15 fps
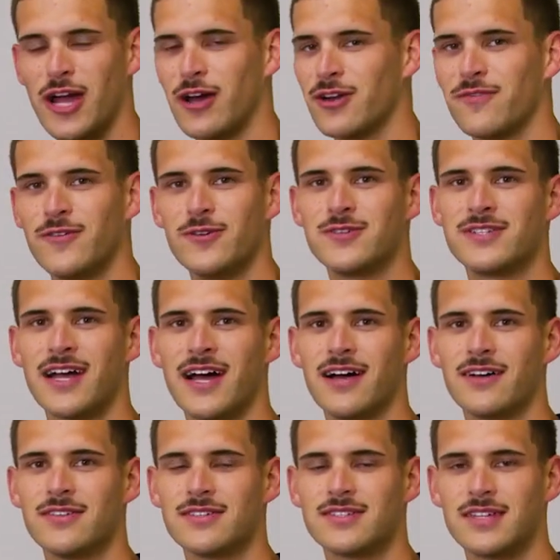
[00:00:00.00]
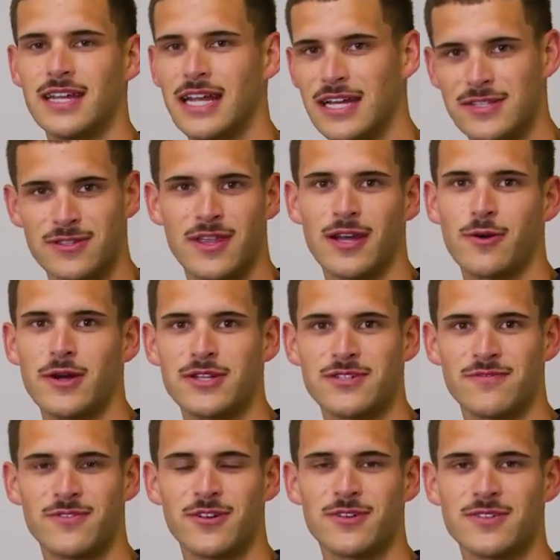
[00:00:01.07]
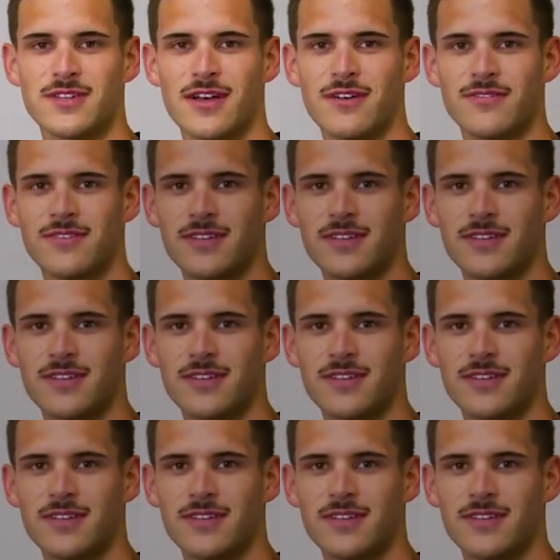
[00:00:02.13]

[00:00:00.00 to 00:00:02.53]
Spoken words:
out a few styles, and answer that question for yourself.